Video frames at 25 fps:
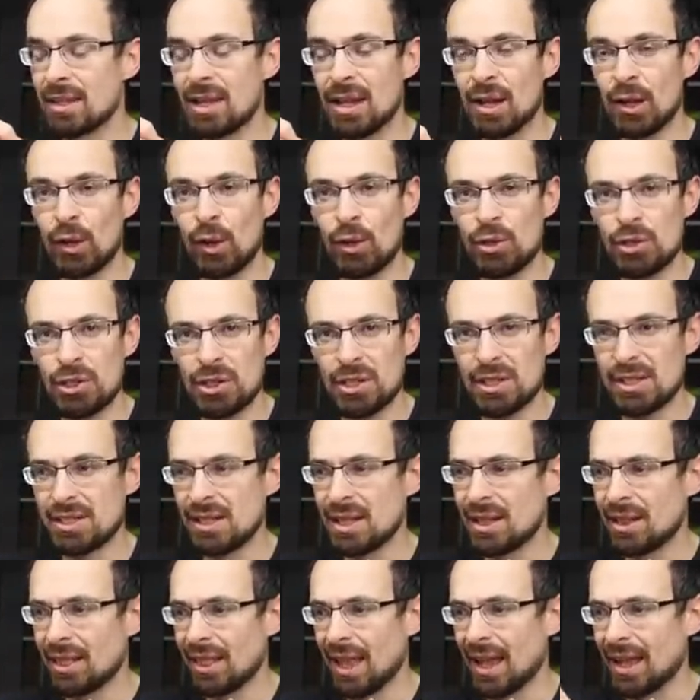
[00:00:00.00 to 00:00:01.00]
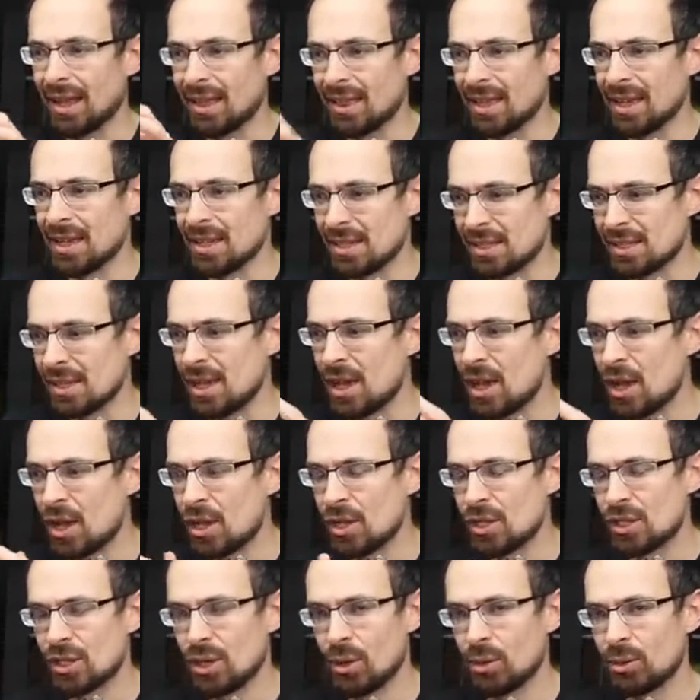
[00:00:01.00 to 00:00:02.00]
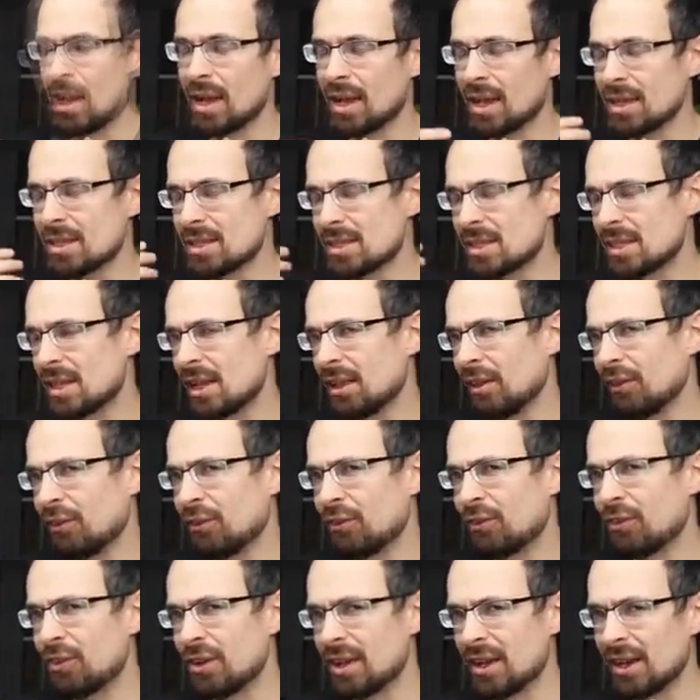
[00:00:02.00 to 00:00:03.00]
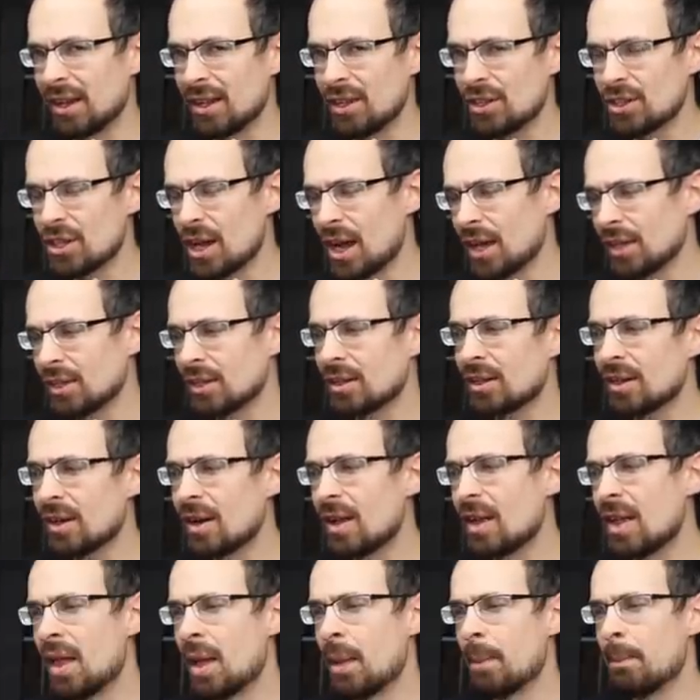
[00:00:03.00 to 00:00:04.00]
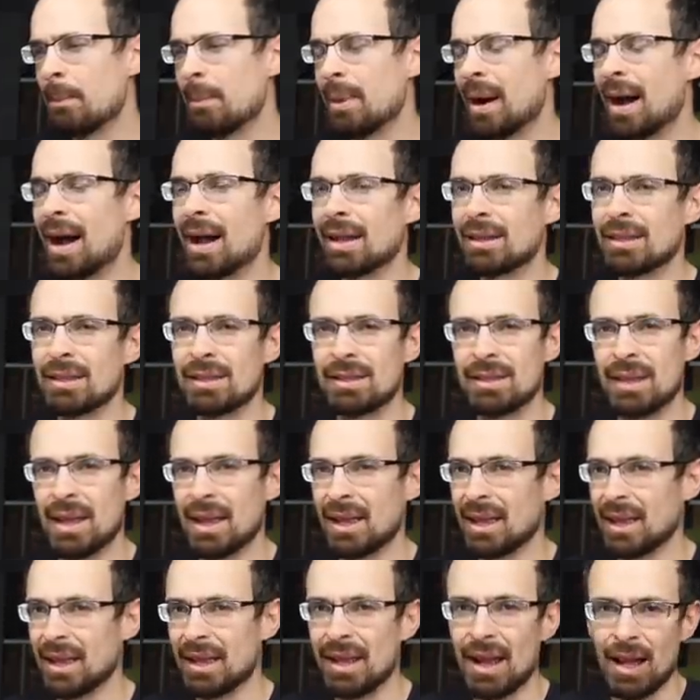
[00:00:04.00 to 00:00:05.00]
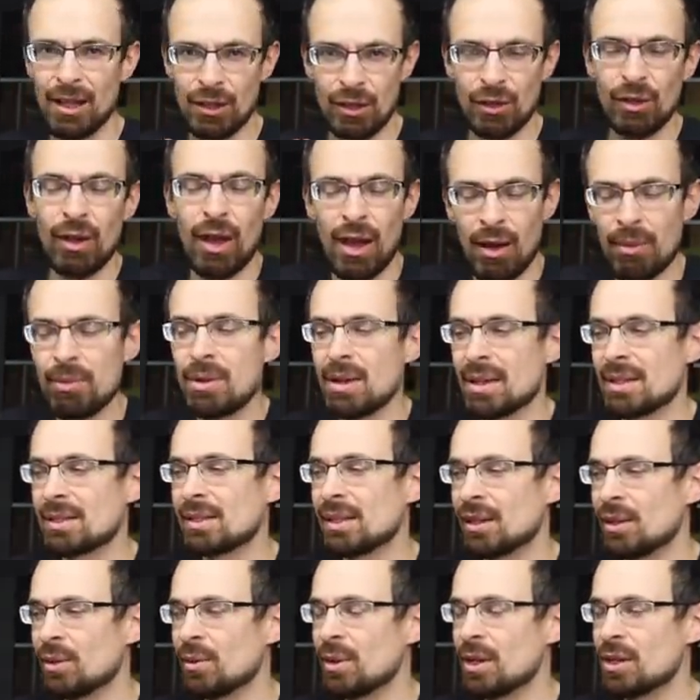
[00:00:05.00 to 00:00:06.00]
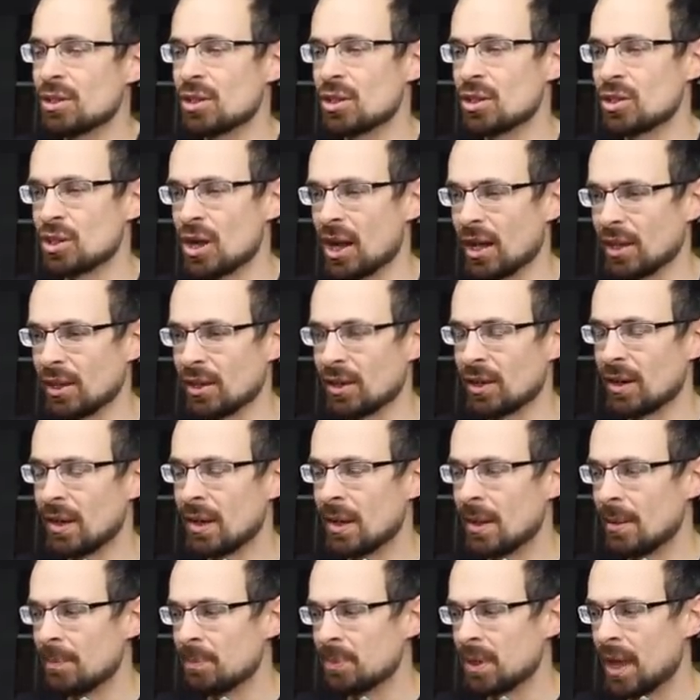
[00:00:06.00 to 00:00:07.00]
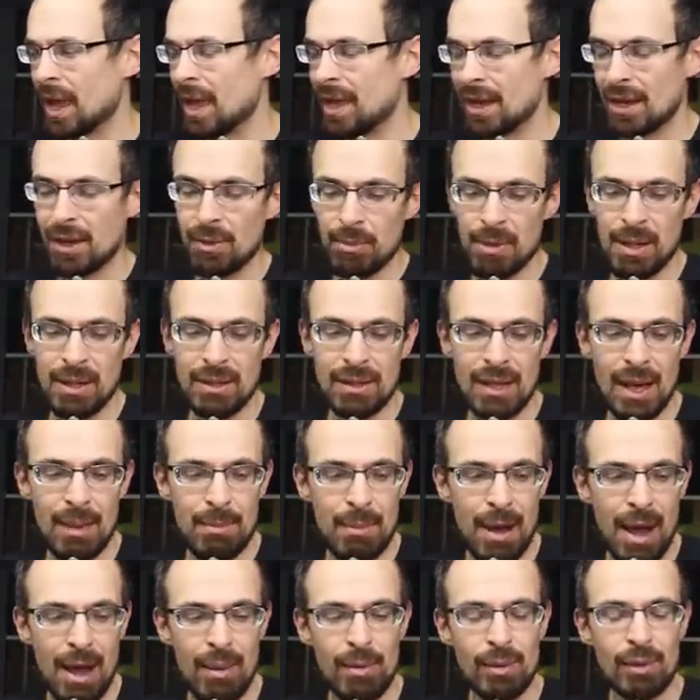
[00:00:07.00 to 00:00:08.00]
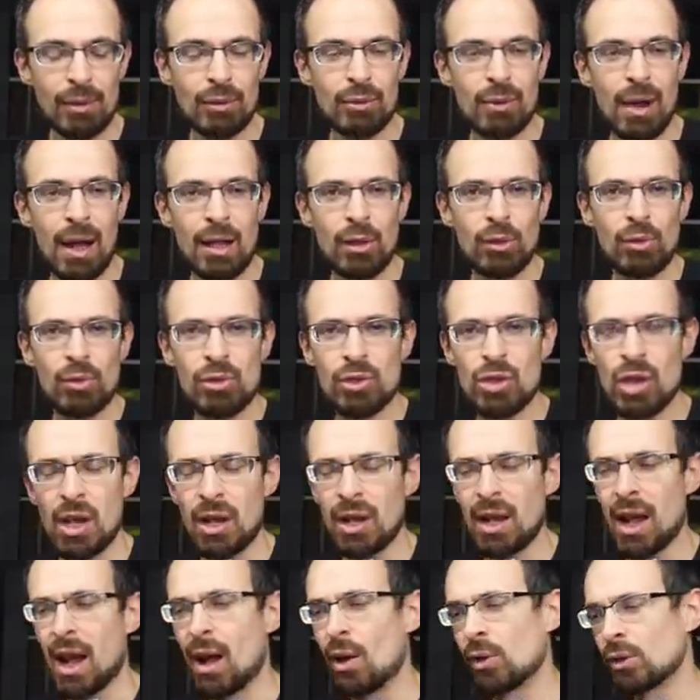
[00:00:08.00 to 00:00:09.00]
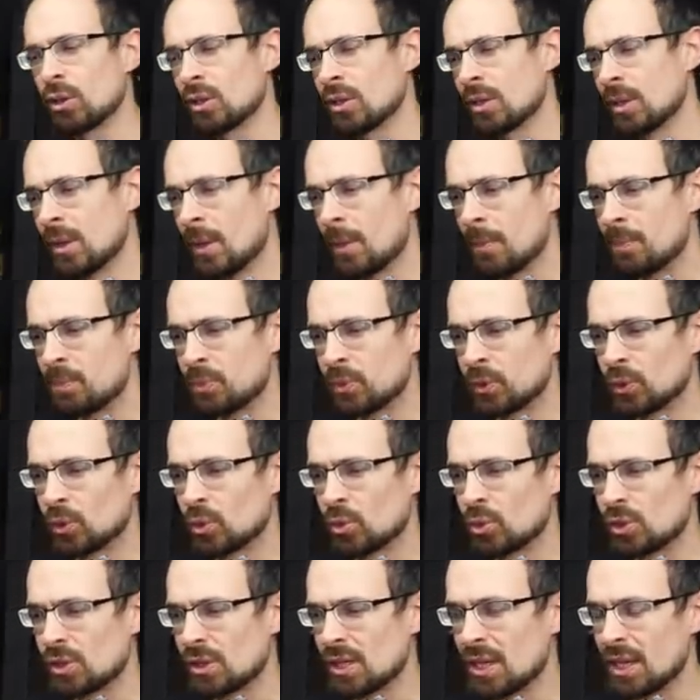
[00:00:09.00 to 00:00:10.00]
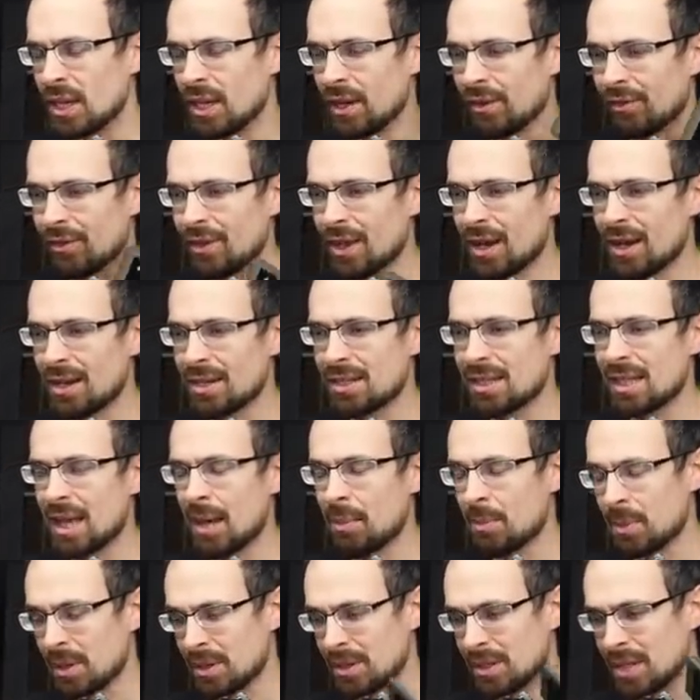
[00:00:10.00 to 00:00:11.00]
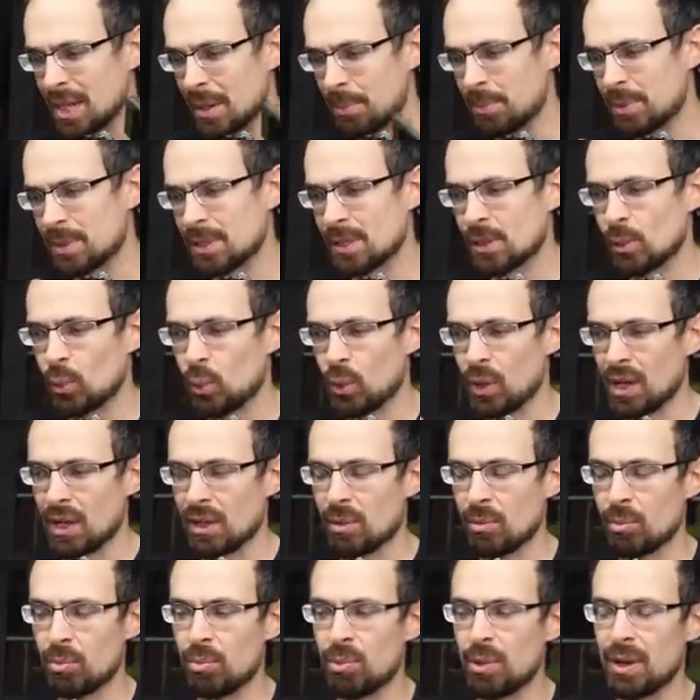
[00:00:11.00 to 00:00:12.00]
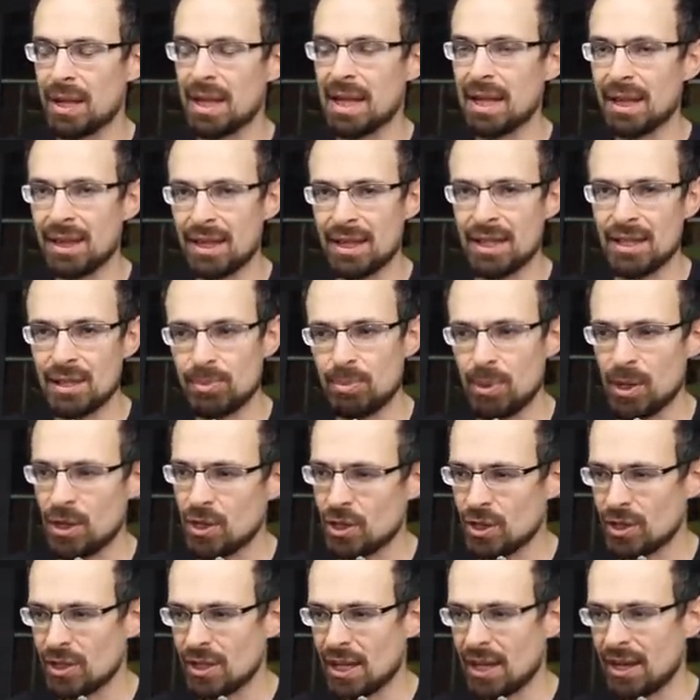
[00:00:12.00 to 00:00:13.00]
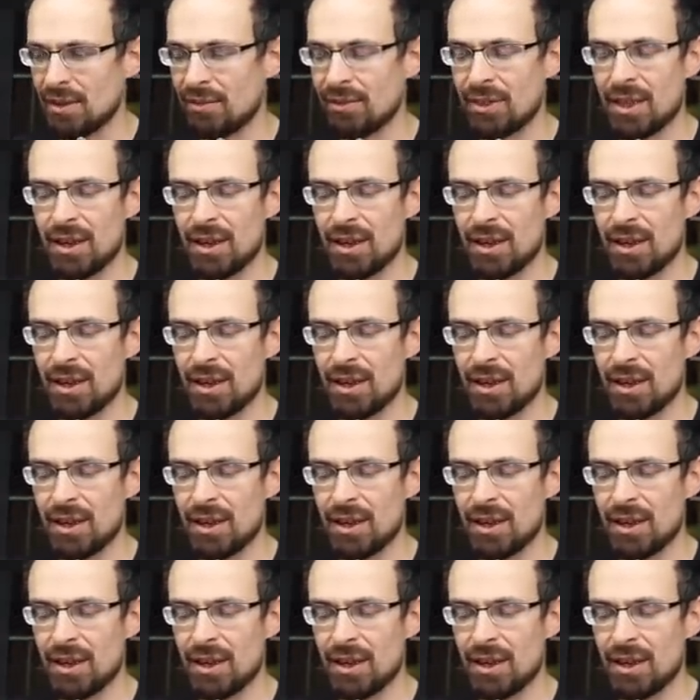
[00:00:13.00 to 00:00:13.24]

the enclosure sit like this, so they can still feel each other, but they cannot obviously reach each other. And in the meantime, I will try to check out to see if there are some tips with breeding these species and if